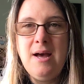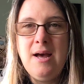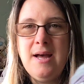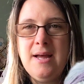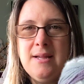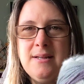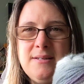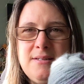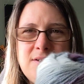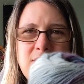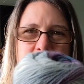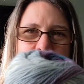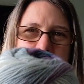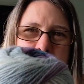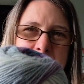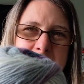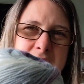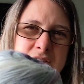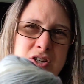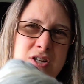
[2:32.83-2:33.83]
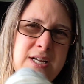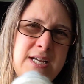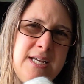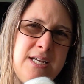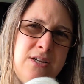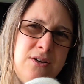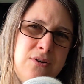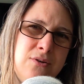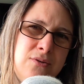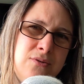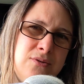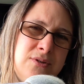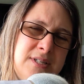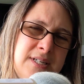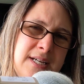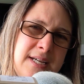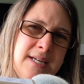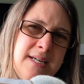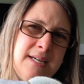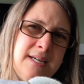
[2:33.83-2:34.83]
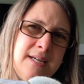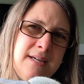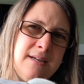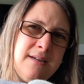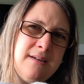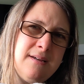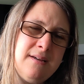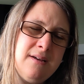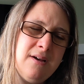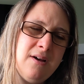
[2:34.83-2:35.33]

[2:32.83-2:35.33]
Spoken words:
and I'm actually using,